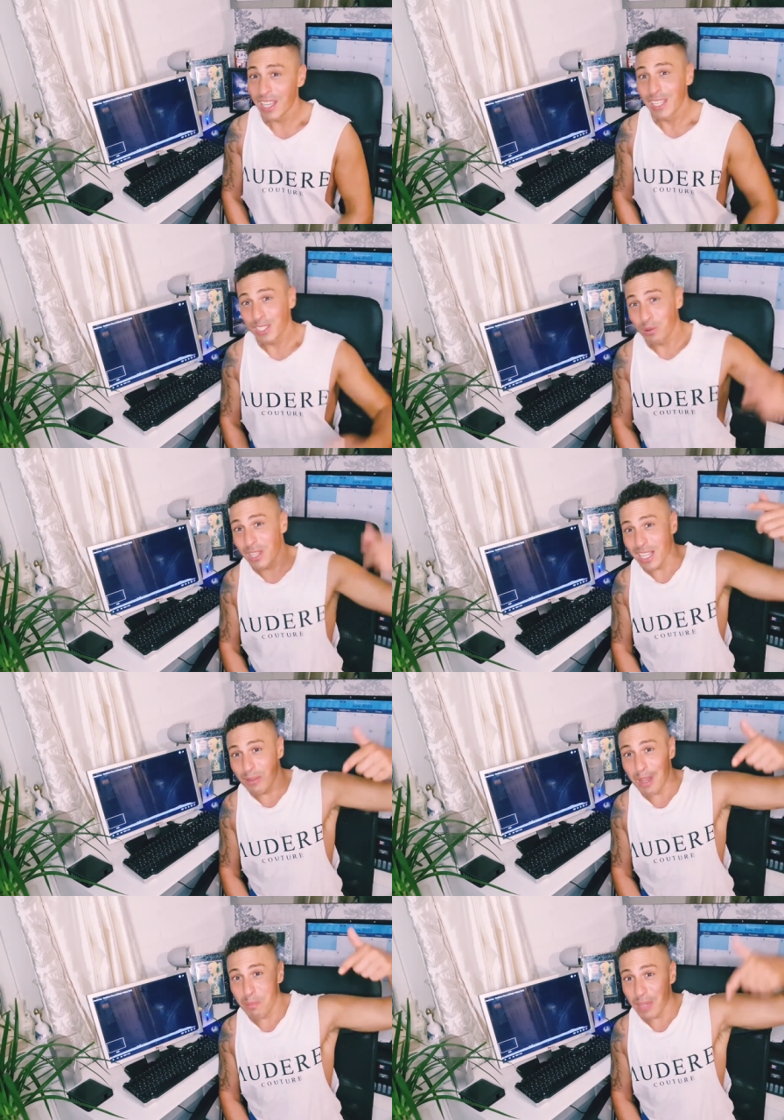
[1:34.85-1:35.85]
So click
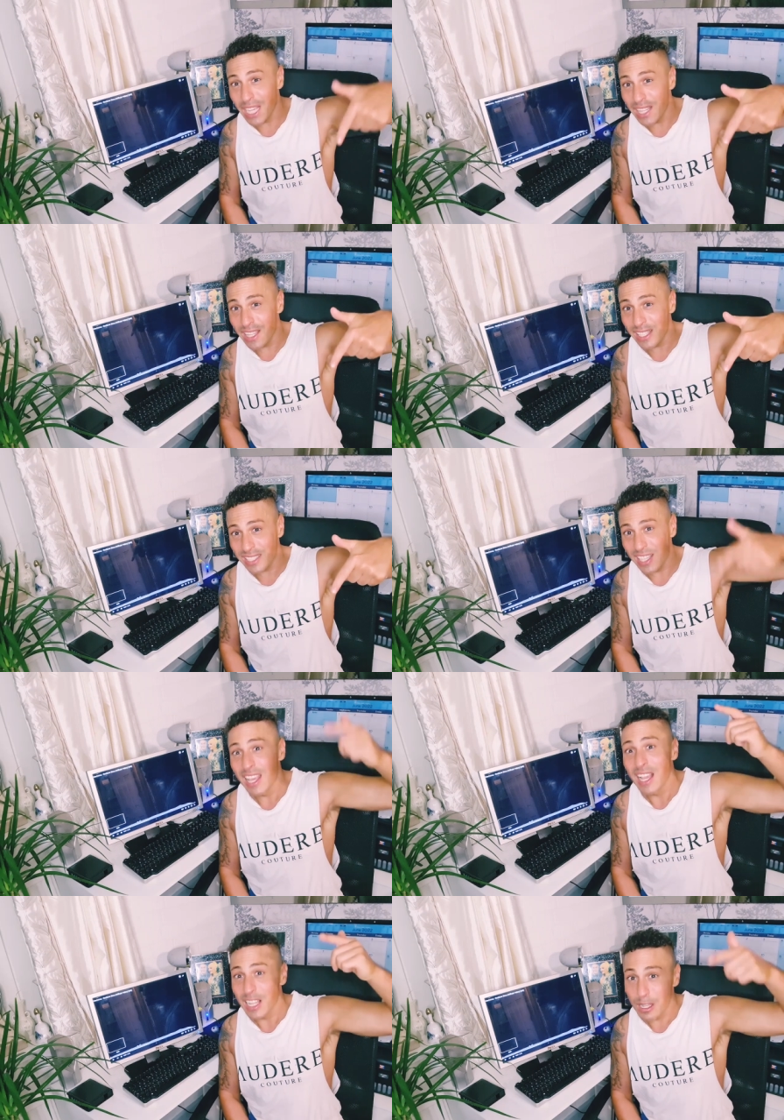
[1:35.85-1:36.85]
on my playlist,
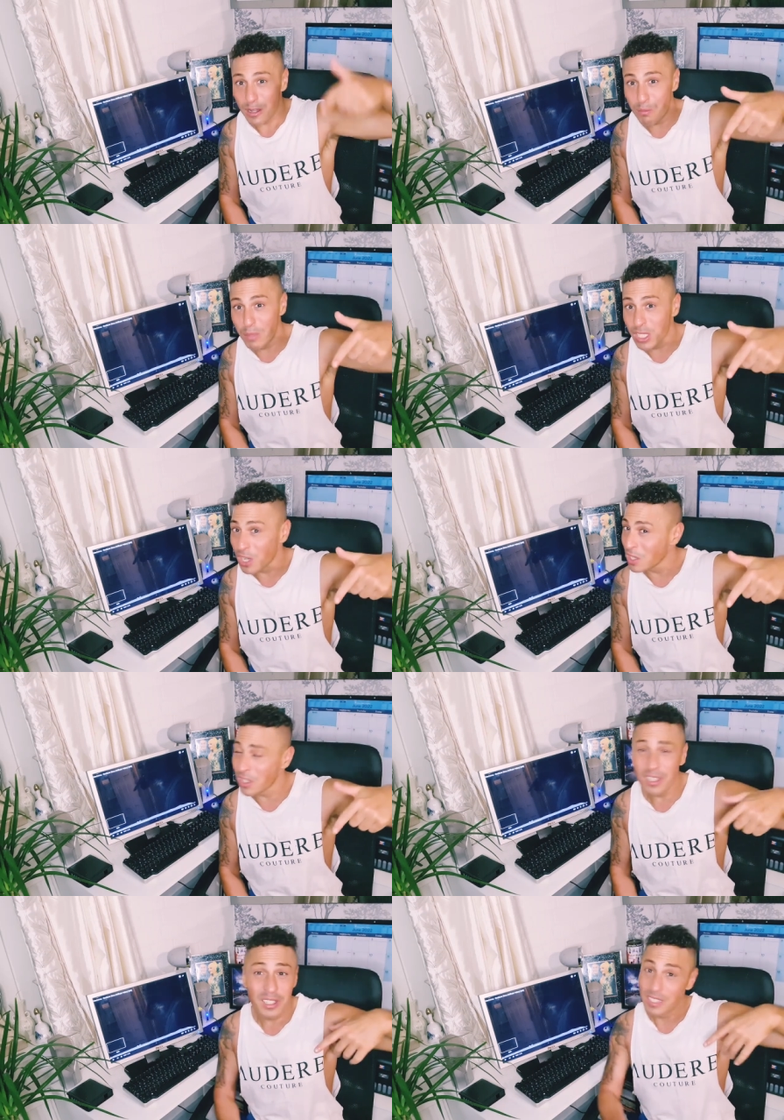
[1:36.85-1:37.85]
click on
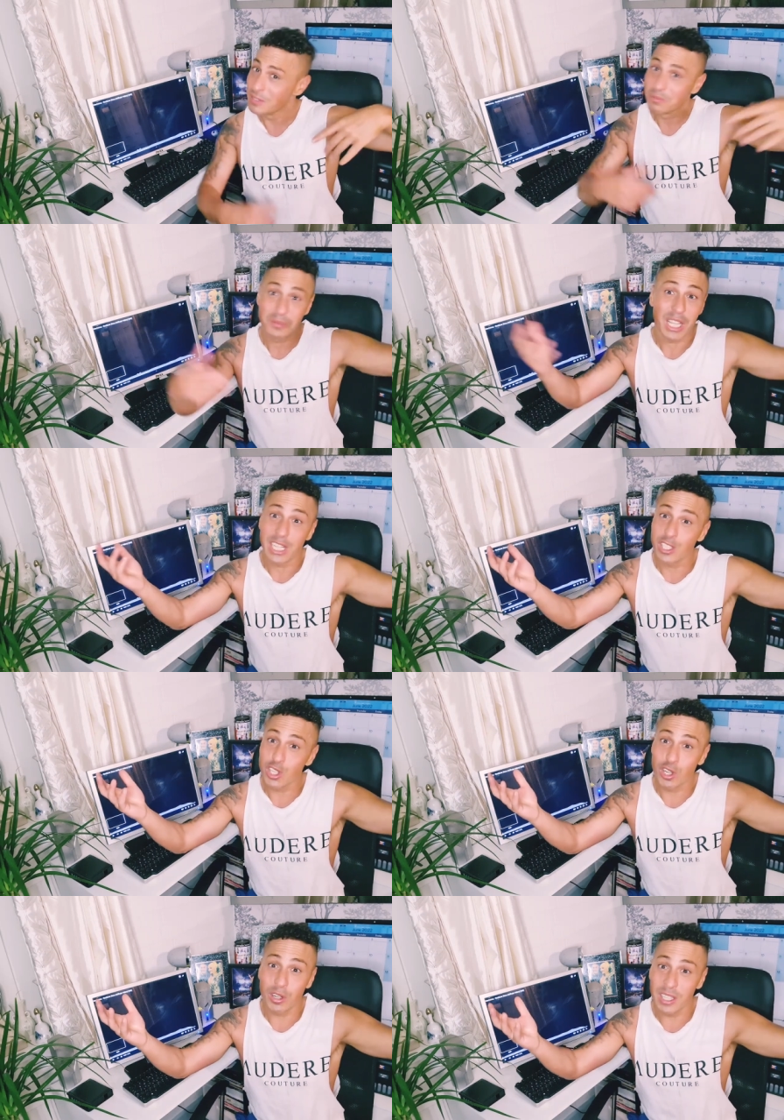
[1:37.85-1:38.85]
Madonna,
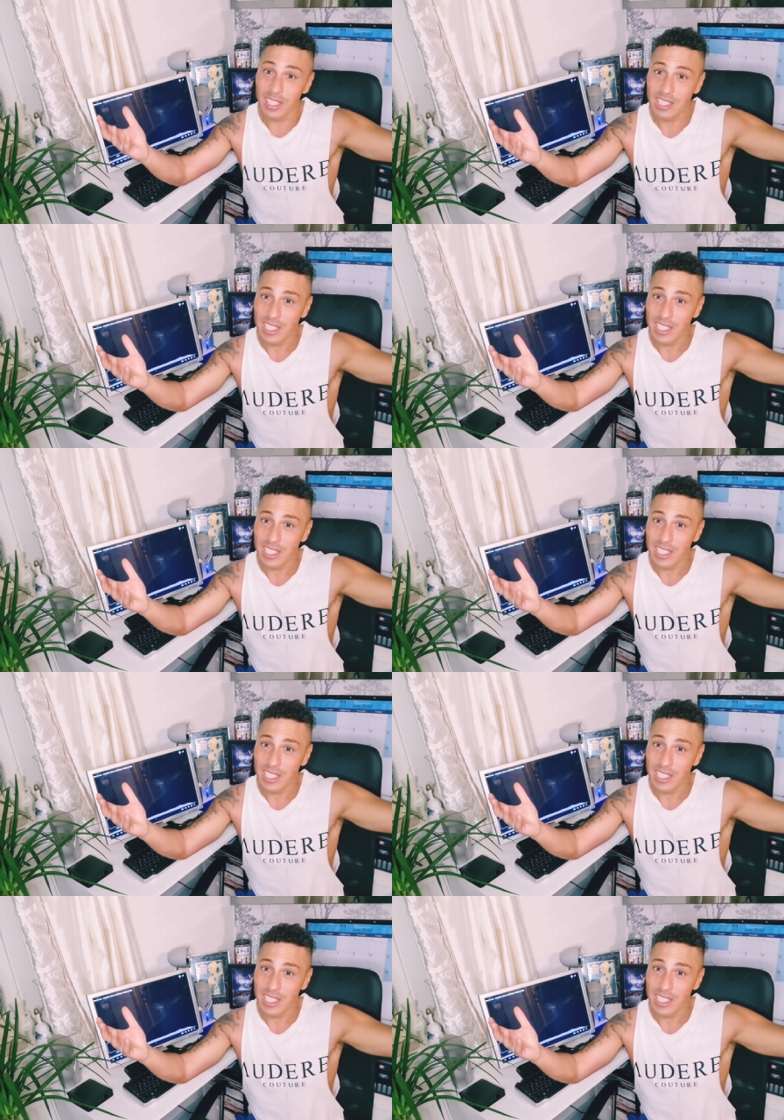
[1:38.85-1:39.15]
enjoy.